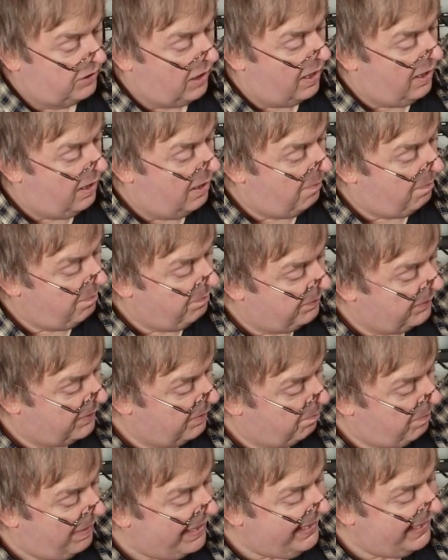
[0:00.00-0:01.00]

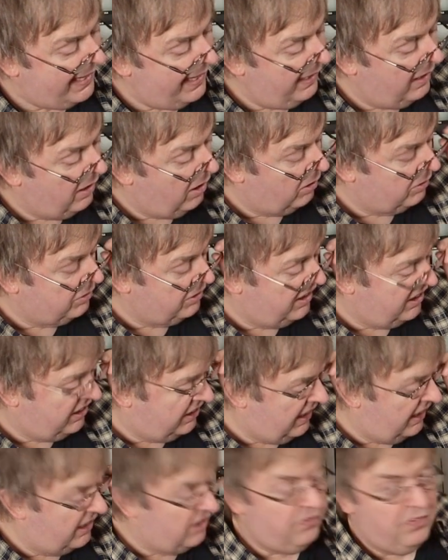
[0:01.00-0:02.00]
the peaking on
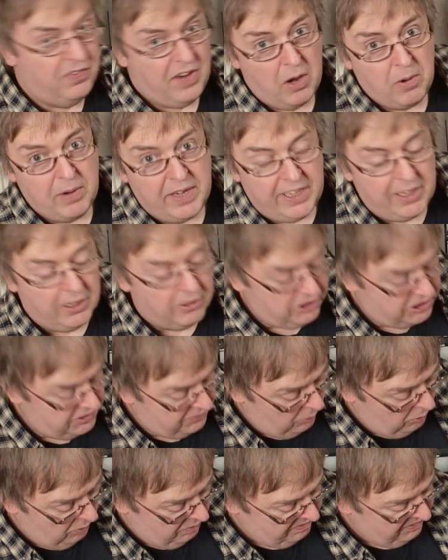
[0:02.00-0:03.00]
this is very
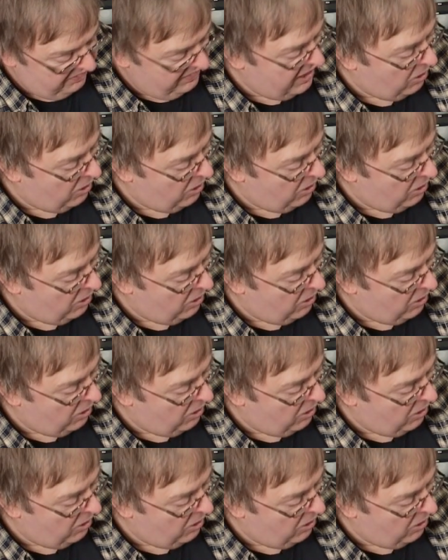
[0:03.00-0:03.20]
useful.